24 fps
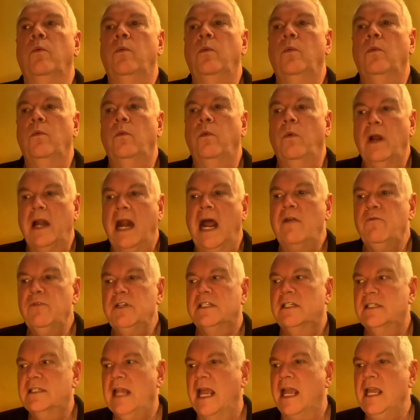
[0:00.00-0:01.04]
what I would
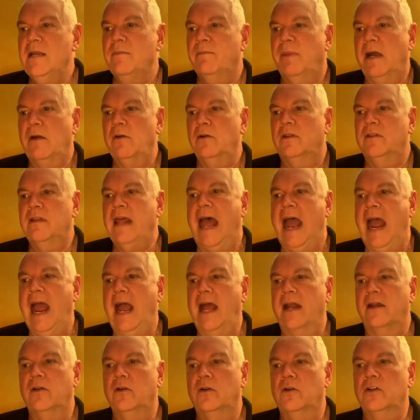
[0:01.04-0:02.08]
say about
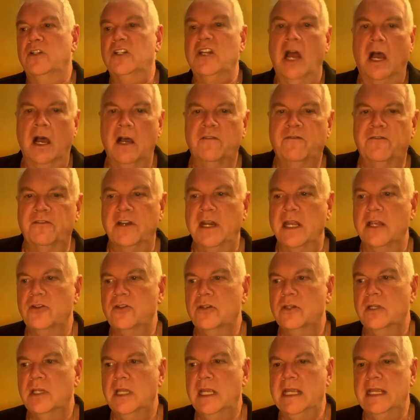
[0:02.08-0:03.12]
that, her
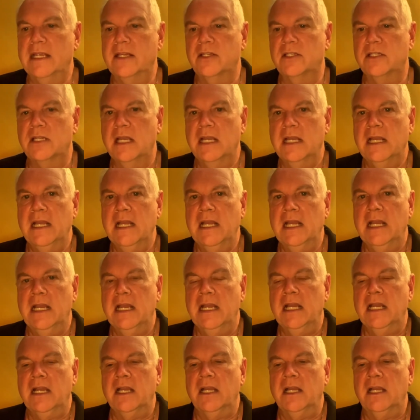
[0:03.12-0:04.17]
toughness, is
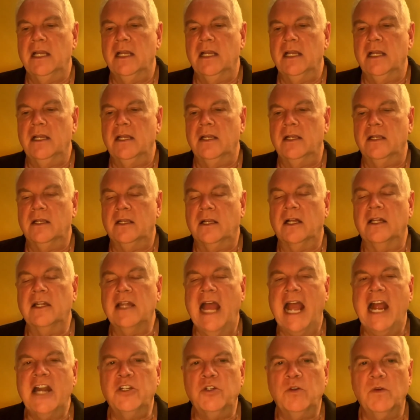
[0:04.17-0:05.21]

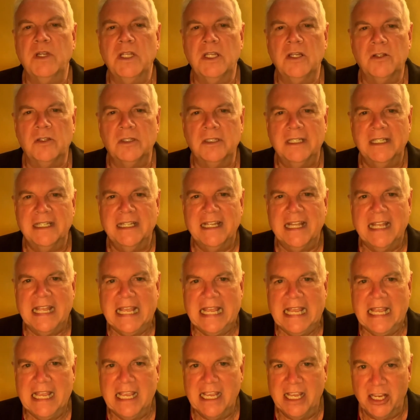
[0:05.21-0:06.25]
Galadriel
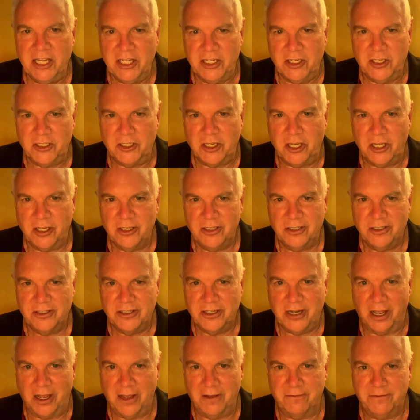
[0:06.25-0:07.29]
is
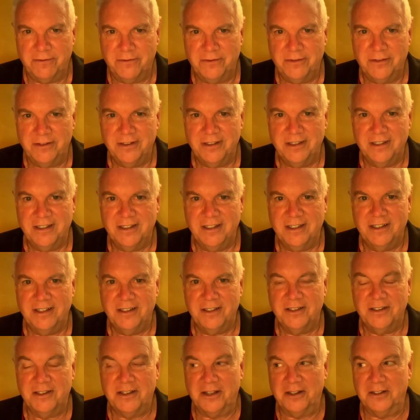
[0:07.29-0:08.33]
tough.
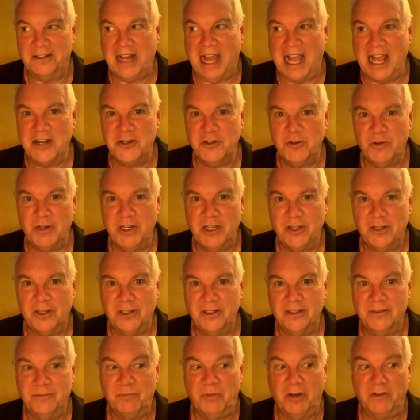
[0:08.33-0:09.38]
Galadriel,
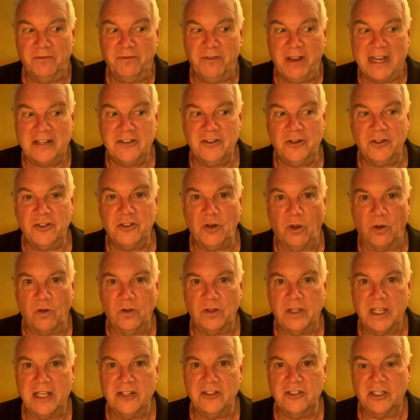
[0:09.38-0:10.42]
Professor
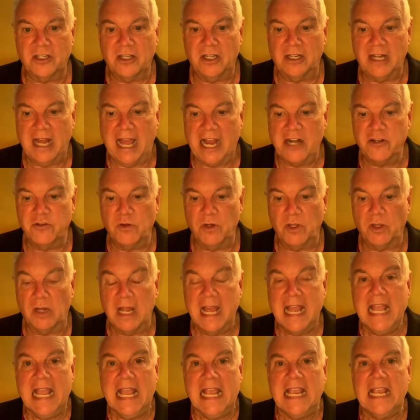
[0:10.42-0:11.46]
Tolkien's Galadriel,
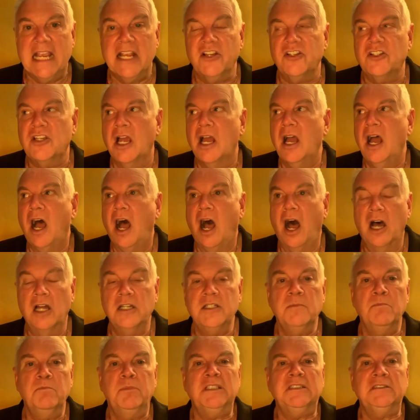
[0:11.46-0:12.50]
is
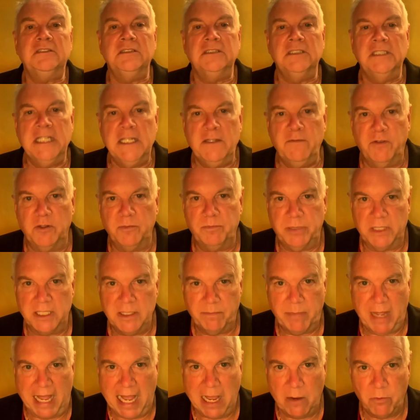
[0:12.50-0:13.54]
unbelievably
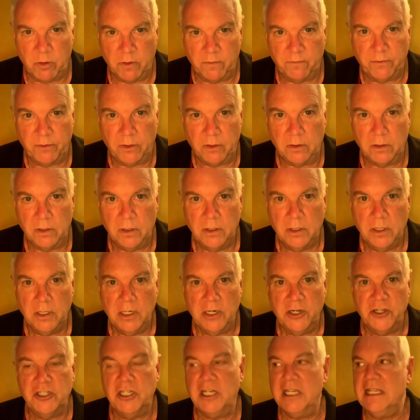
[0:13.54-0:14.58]
powerful.
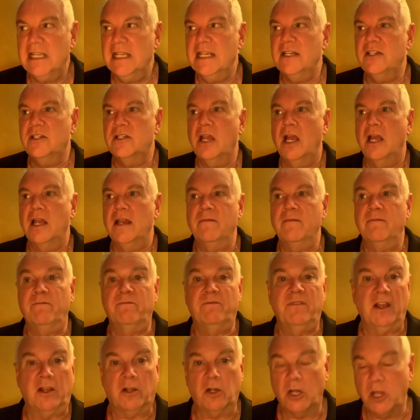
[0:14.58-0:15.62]
She is
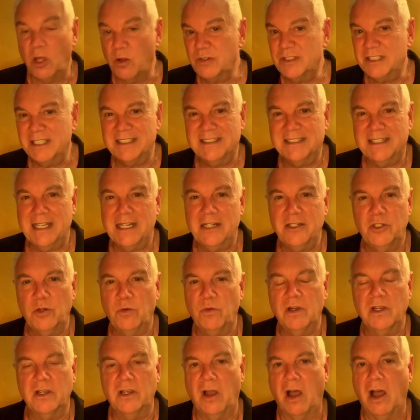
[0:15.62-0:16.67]
the closest thing to
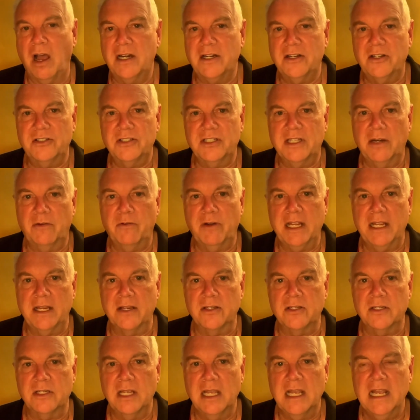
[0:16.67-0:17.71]
a goddess there
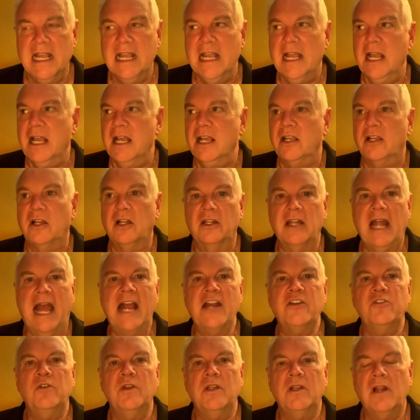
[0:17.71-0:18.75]
is.
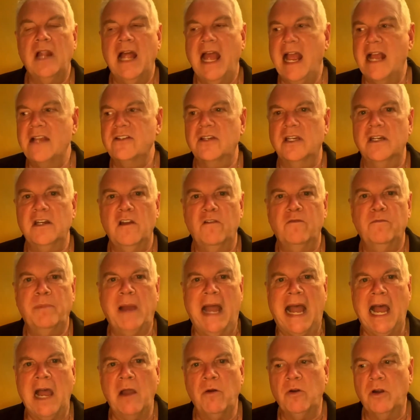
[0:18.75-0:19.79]
Galadriel has enough
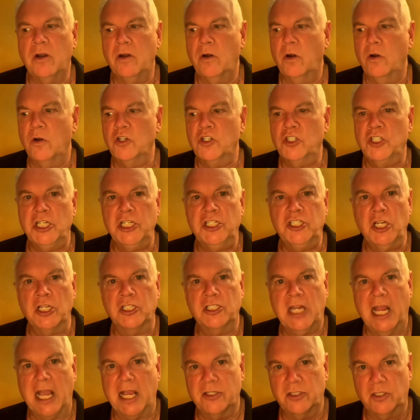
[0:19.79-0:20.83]
power, she just
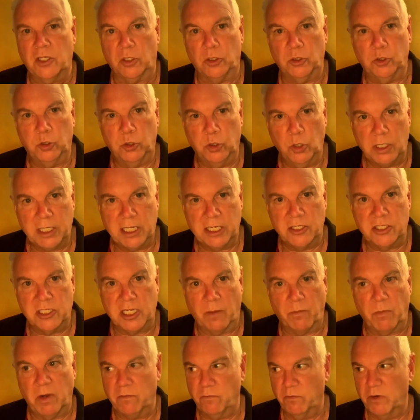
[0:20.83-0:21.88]
has to look at
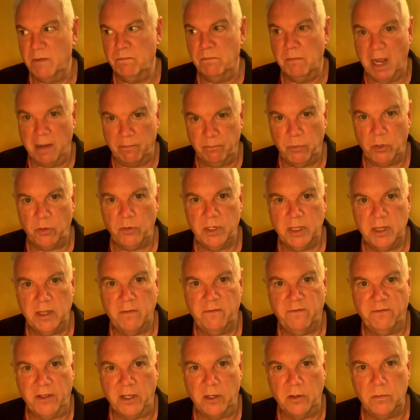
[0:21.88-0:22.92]
someone. Remember in the
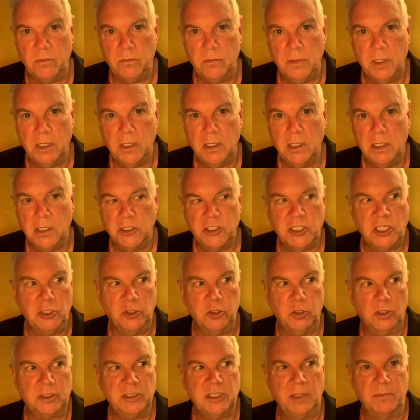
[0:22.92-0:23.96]
film? She
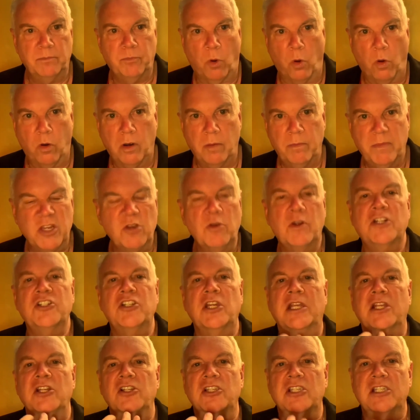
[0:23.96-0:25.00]
looks at Boromir. She
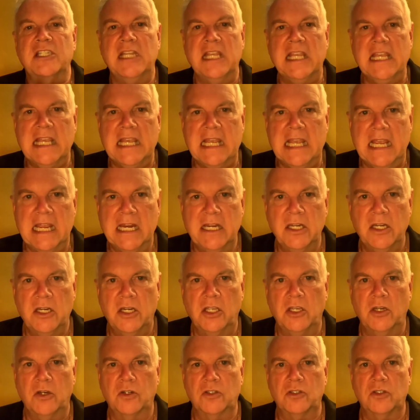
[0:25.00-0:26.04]
can see into
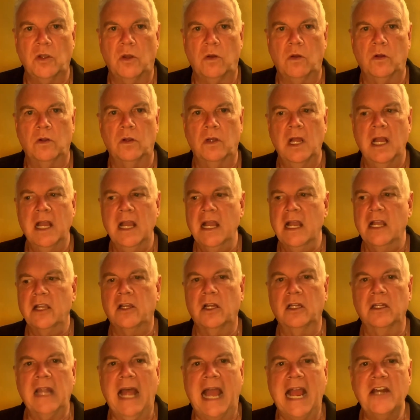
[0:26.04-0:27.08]
your soul.
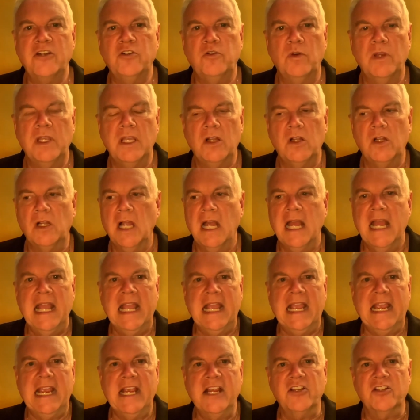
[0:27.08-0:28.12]
Galadriel
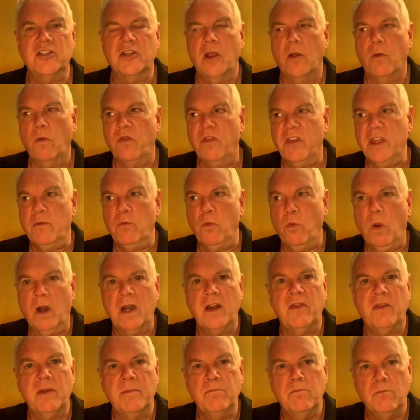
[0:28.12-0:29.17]
is one of
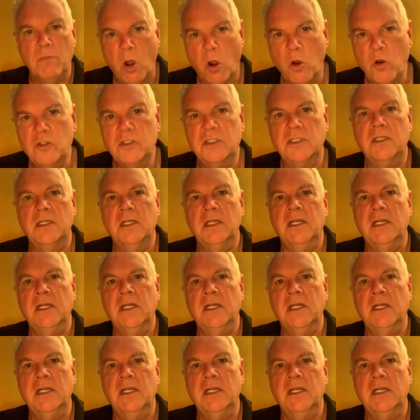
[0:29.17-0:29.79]
the most